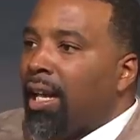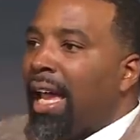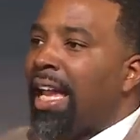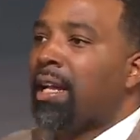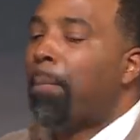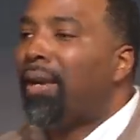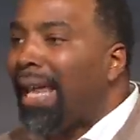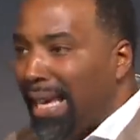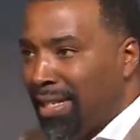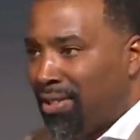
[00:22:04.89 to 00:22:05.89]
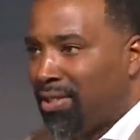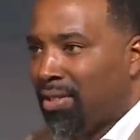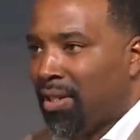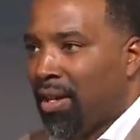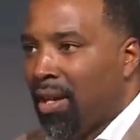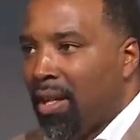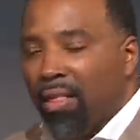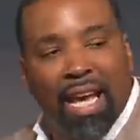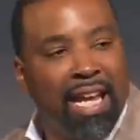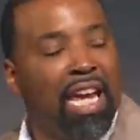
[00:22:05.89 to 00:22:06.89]
in a place
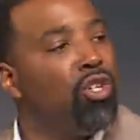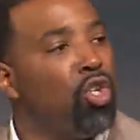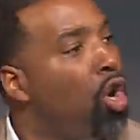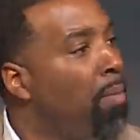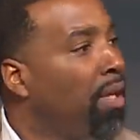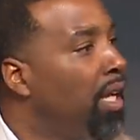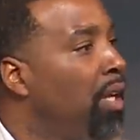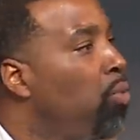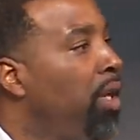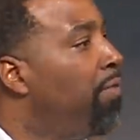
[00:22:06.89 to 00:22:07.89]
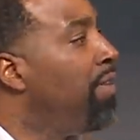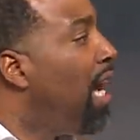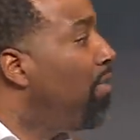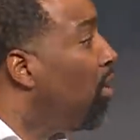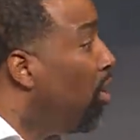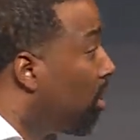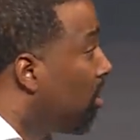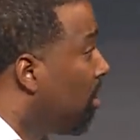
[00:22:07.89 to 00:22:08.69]
that he normally would have never looked.